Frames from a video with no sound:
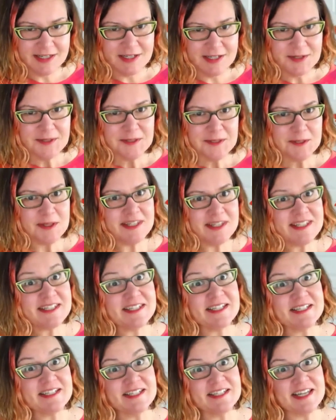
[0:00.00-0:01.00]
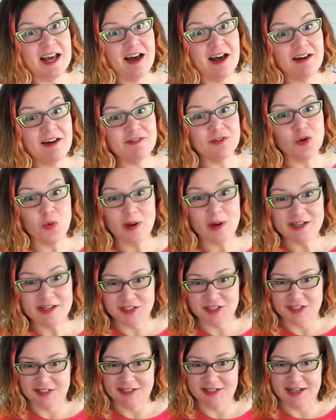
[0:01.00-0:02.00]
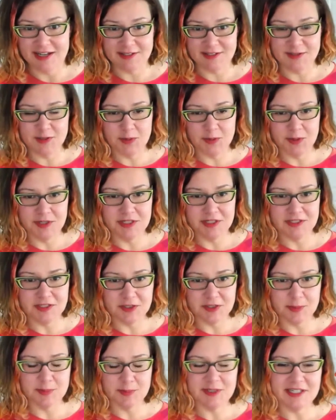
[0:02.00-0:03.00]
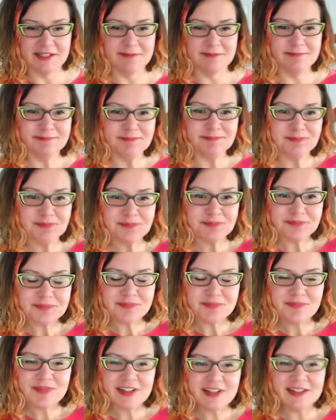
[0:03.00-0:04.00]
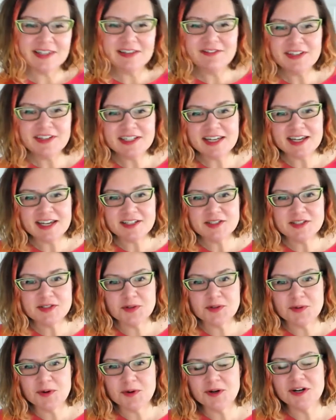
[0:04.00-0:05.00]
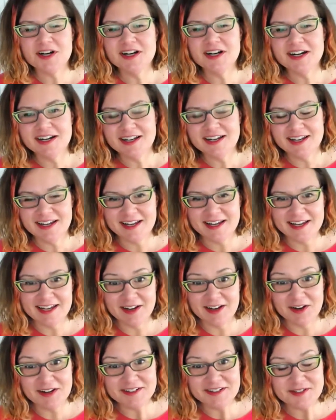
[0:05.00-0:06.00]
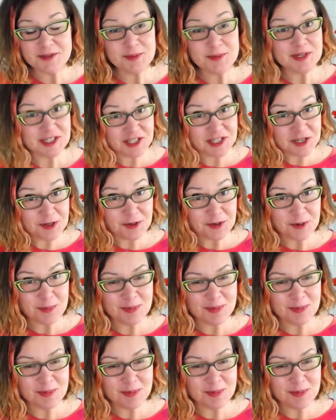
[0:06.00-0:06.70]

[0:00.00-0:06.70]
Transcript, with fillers: So this is a tough question next door to Derpton. Living next door uh, to a cube